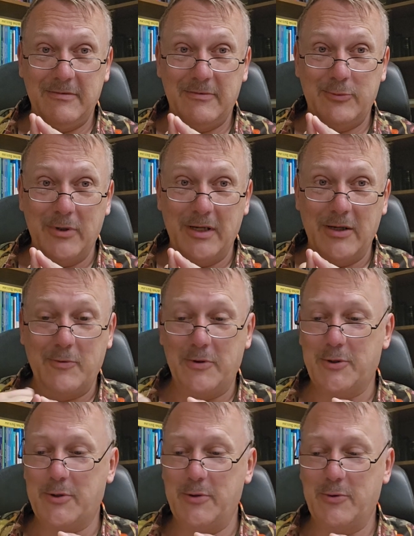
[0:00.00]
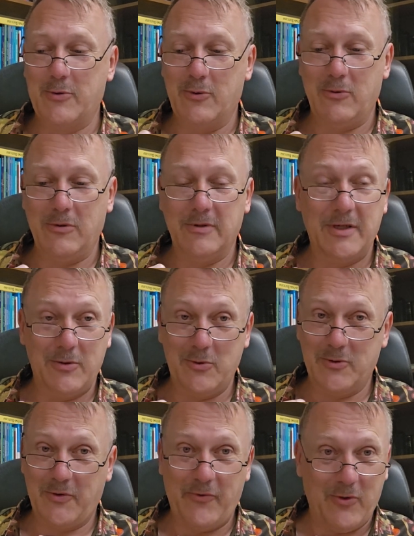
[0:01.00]
relinquished control. He
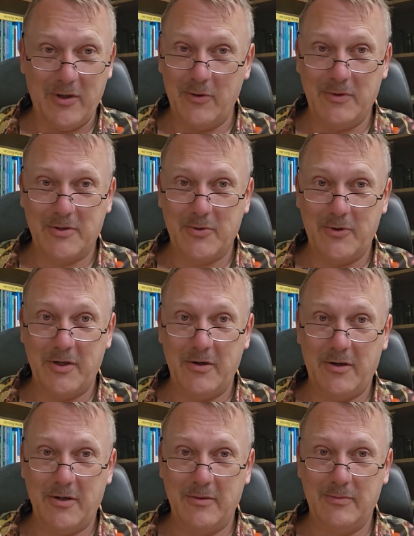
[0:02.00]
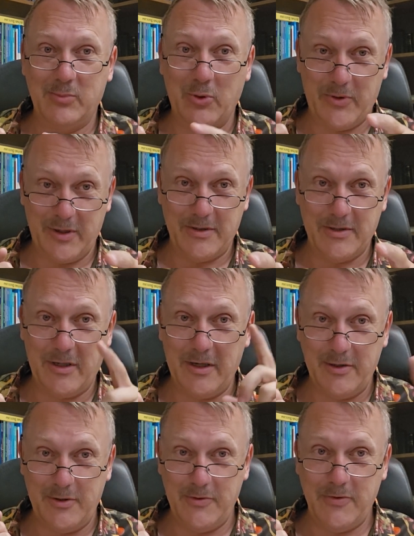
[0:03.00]
knows fully what's going on, both
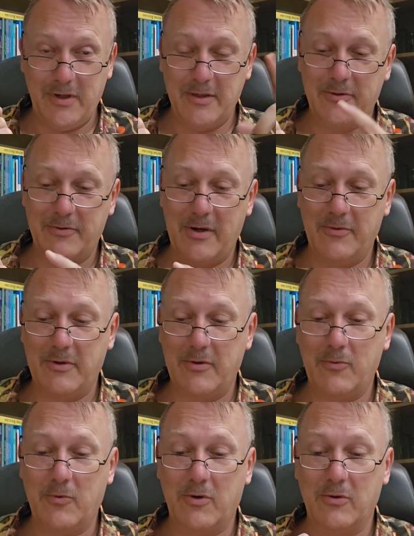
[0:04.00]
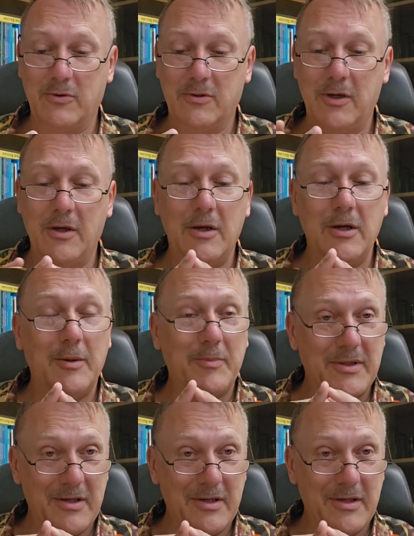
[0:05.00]
inside you and around in the world. But